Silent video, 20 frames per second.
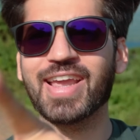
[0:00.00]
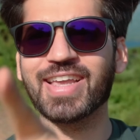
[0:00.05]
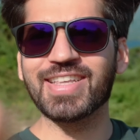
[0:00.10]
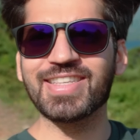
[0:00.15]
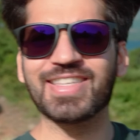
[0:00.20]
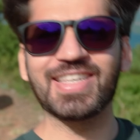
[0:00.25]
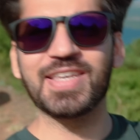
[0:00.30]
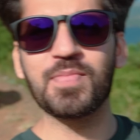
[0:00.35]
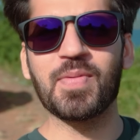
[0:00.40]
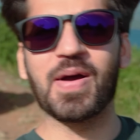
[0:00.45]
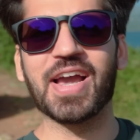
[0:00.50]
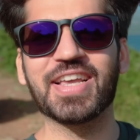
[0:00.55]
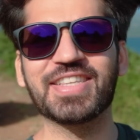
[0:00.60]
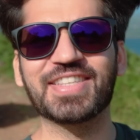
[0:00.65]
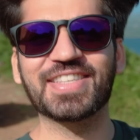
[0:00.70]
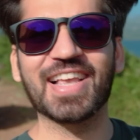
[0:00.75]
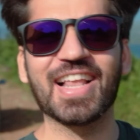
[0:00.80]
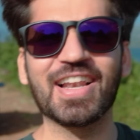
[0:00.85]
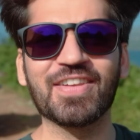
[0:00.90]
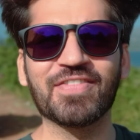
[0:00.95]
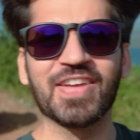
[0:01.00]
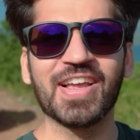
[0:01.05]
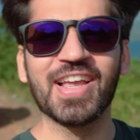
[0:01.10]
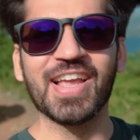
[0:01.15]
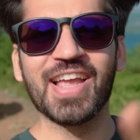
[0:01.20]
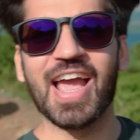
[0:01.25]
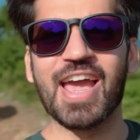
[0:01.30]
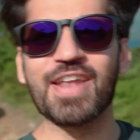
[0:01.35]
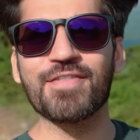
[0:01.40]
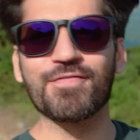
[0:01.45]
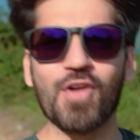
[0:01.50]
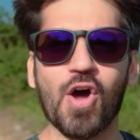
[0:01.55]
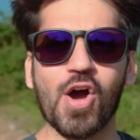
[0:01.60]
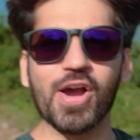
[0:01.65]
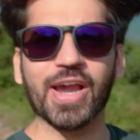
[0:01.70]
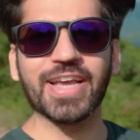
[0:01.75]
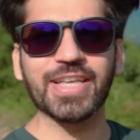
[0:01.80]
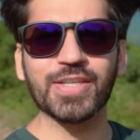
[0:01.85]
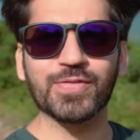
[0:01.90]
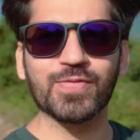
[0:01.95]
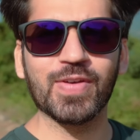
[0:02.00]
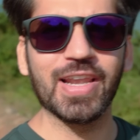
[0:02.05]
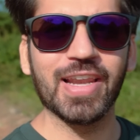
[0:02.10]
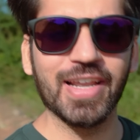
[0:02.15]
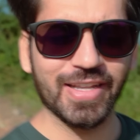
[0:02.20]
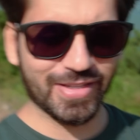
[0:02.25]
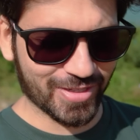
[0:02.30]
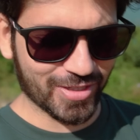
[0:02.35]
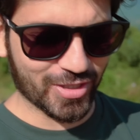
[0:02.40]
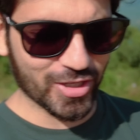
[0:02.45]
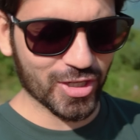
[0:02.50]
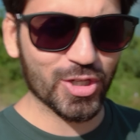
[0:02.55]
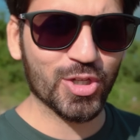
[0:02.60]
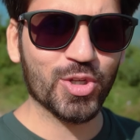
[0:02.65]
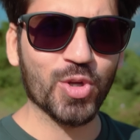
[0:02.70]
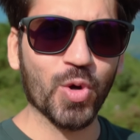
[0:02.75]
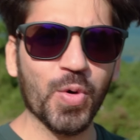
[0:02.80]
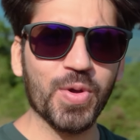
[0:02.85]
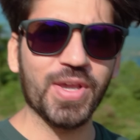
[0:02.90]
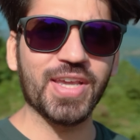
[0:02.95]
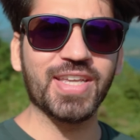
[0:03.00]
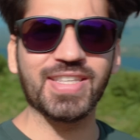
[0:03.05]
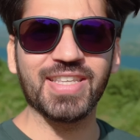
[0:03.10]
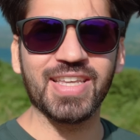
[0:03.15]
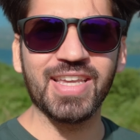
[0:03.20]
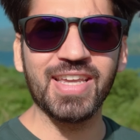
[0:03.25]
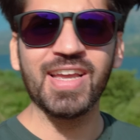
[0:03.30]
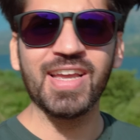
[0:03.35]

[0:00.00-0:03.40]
I can see myself and vlog as well. It's just so easy.